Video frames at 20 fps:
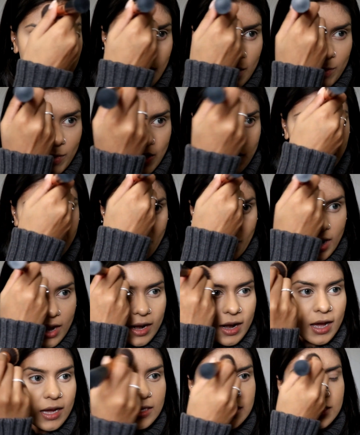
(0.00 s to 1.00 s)
And my
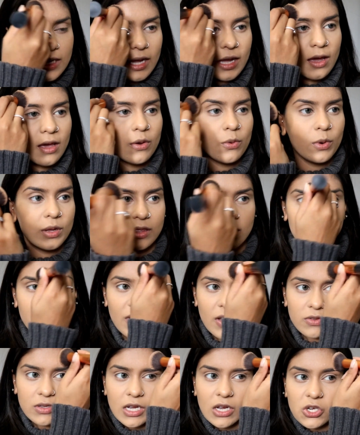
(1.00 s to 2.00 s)
forehead, guys, like with this
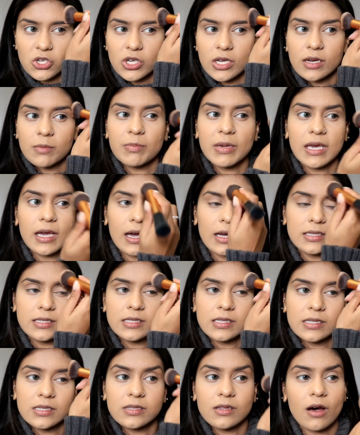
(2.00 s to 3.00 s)
foundation,
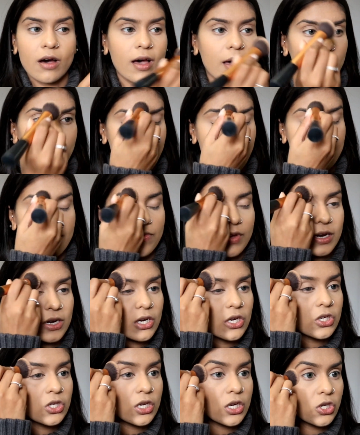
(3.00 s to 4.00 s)
because it's not a matte
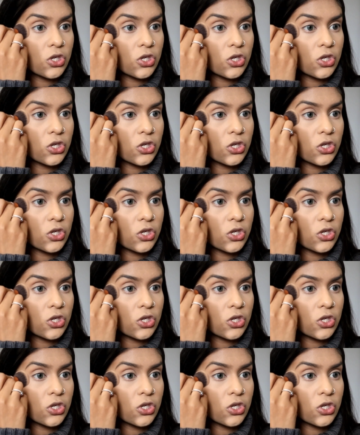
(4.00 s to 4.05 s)
finish,